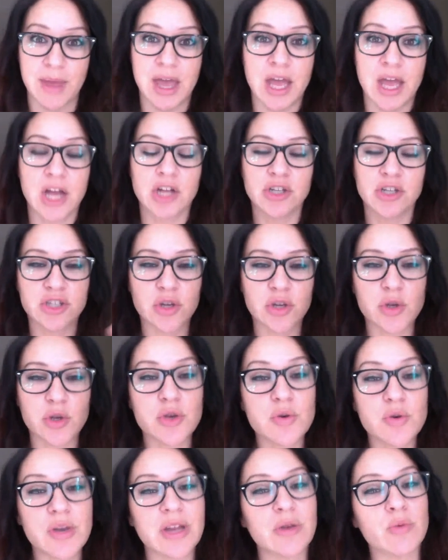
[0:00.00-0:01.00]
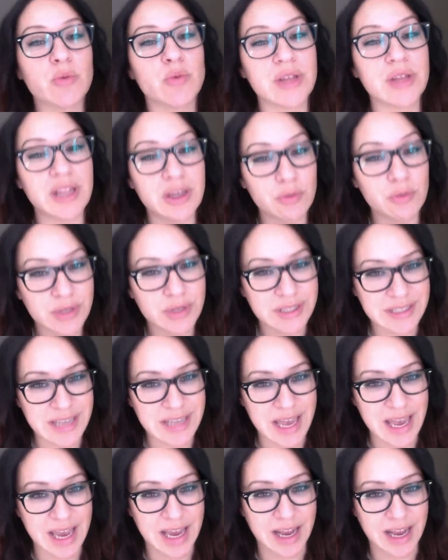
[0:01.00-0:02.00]
so you can really
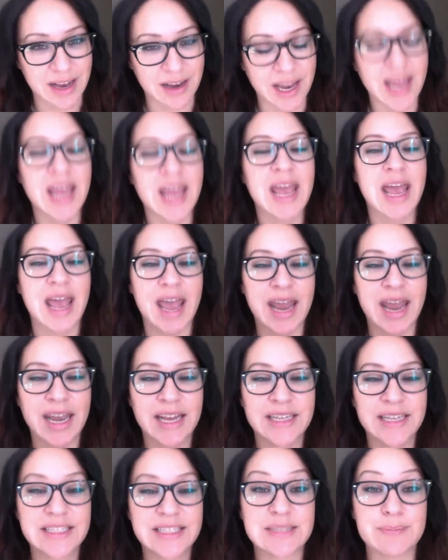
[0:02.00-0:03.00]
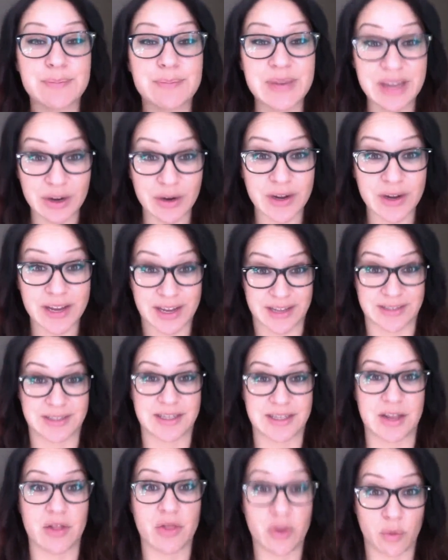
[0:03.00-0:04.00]
retain and experience
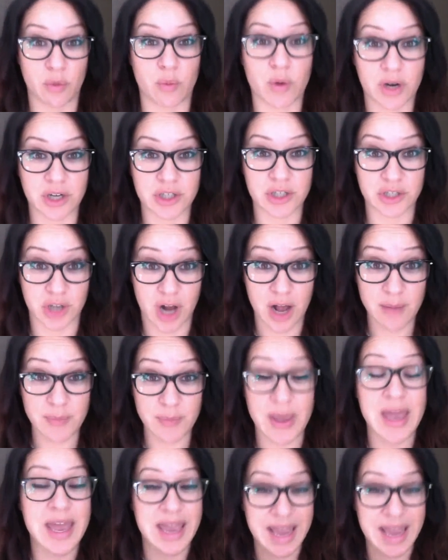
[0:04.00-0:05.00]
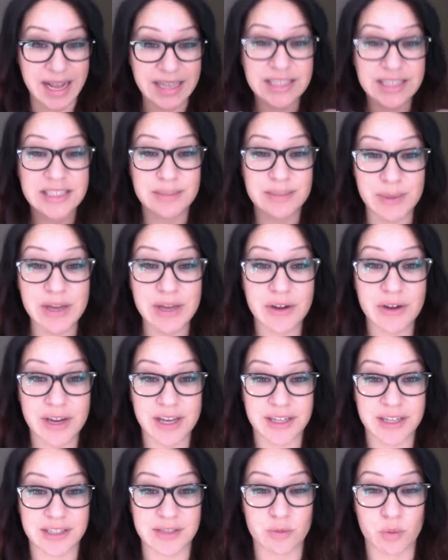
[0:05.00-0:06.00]
the workshop,
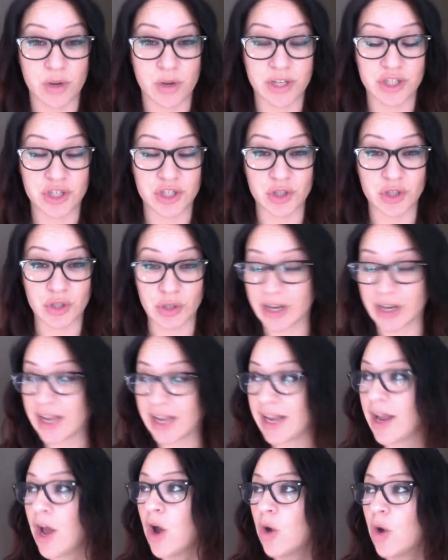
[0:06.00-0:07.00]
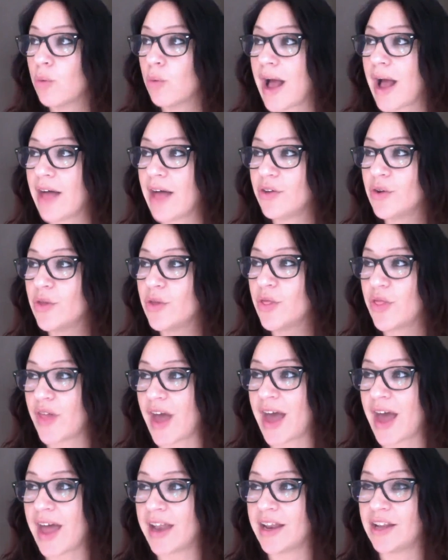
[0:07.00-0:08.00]
experience what you're learning rather
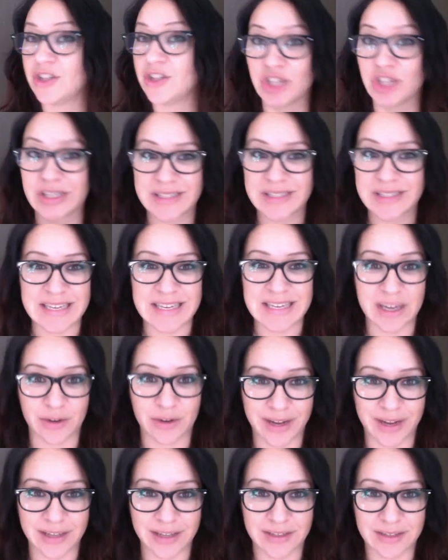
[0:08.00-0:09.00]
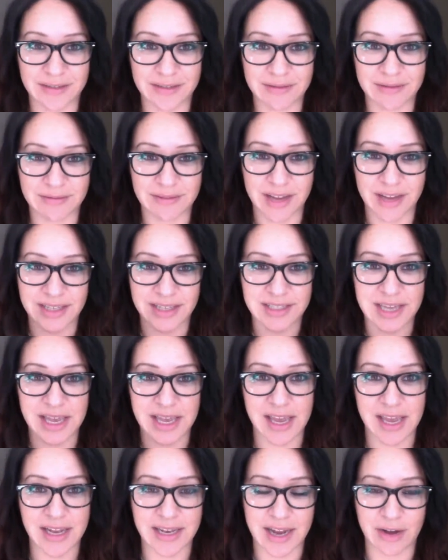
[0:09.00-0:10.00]
than just hear it and
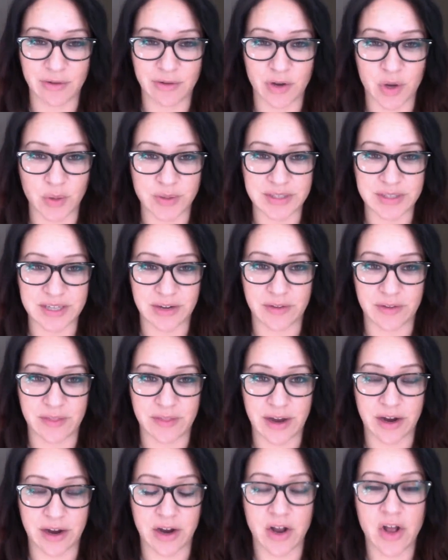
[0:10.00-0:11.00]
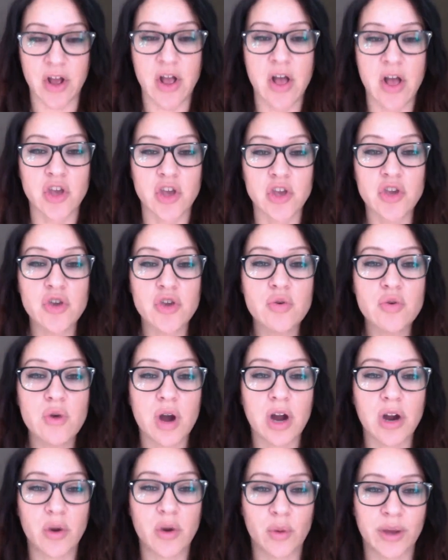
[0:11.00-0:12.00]
taking down notes here and there. You
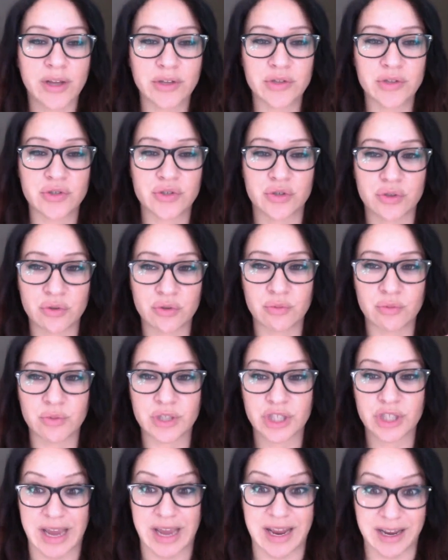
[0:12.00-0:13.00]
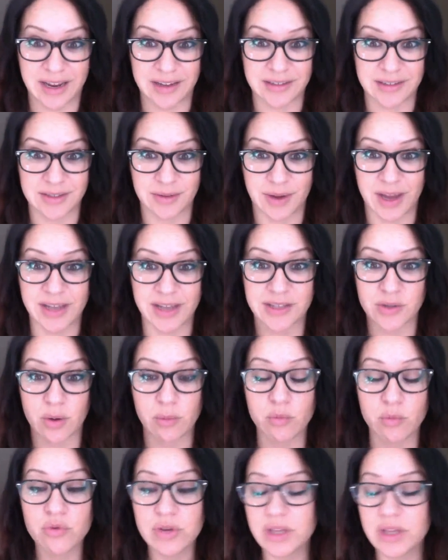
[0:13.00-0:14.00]
are going to retain it, okay? So I'm
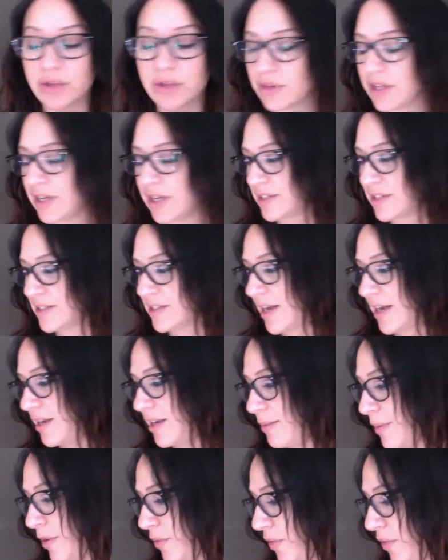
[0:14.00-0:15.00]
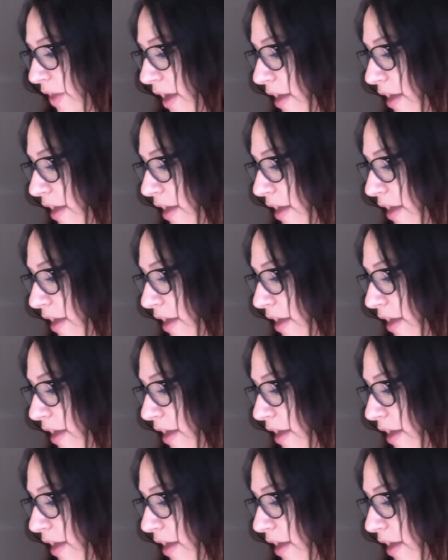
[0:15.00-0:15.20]
really, really excited about that.